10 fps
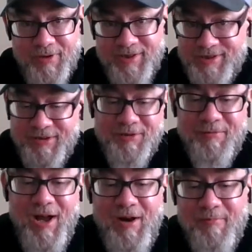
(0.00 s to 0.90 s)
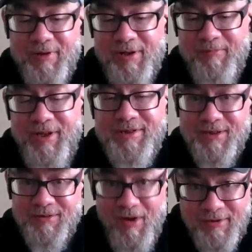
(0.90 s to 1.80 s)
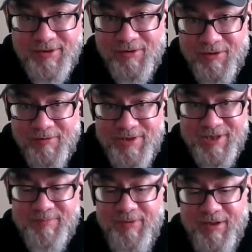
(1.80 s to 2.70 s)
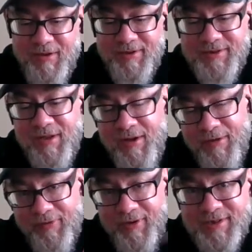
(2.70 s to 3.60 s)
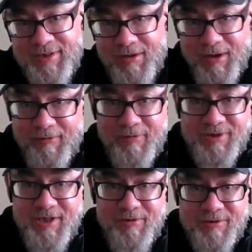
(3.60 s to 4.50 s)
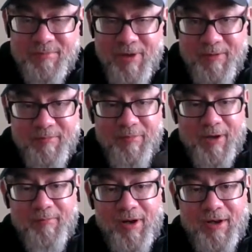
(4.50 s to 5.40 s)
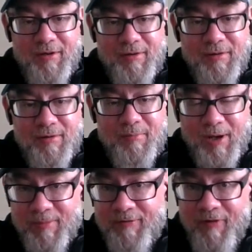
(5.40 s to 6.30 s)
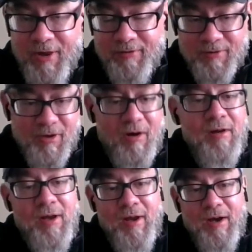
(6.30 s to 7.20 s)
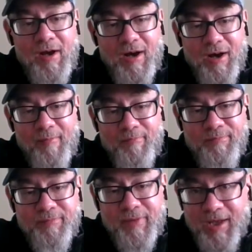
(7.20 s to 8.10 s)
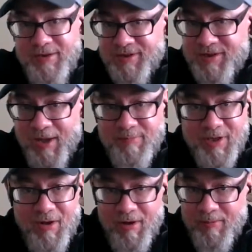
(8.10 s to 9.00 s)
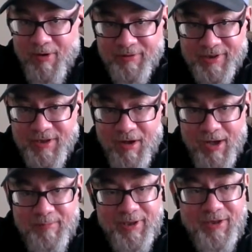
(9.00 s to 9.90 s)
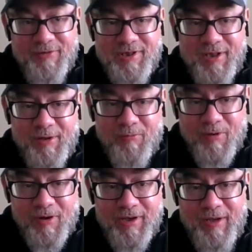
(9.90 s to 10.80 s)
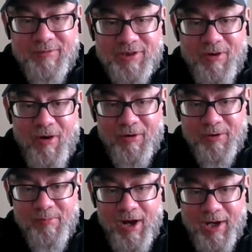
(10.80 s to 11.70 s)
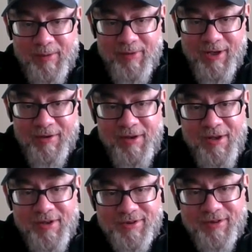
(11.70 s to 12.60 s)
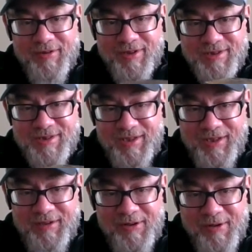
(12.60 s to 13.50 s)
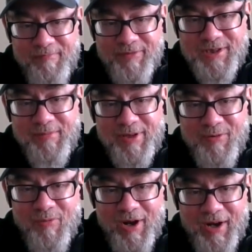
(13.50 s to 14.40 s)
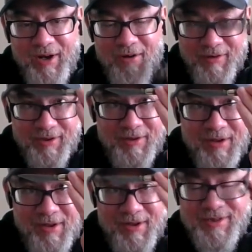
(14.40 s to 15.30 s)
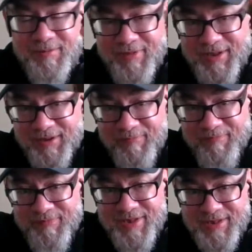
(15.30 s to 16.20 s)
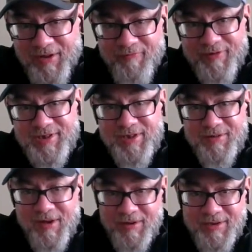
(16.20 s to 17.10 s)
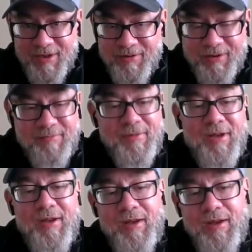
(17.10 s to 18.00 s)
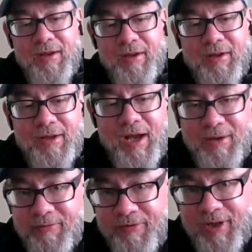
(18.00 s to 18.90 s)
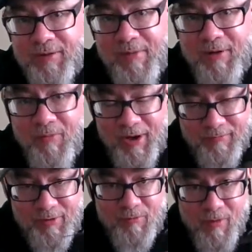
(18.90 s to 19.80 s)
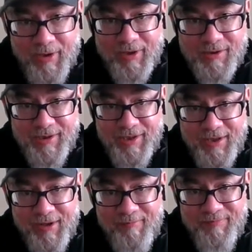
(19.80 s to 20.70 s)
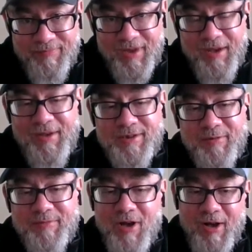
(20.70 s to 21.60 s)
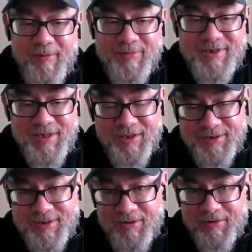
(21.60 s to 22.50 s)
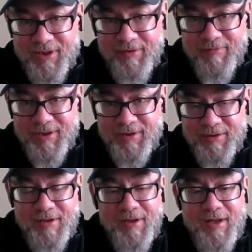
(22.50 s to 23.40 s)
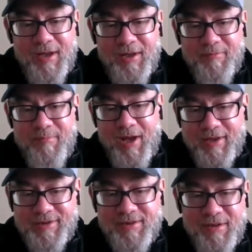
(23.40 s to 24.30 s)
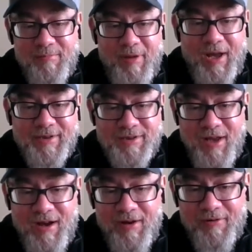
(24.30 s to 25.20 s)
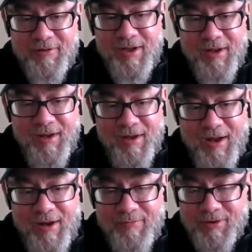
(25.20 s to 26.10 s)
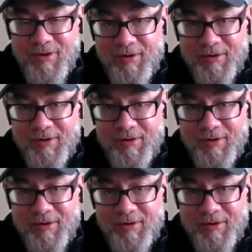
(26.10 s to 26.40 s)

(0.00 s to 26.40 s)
he's still around, but it means a lot to her just because this knife was used by my father-in-law. He just kept it on him all the time. He used it at work. He was an auto body man, so you can see some of the wear and some of the stuff is still on there, and I don't think my wife would want to clean it up. Sometimes things that are given and passed down have a lot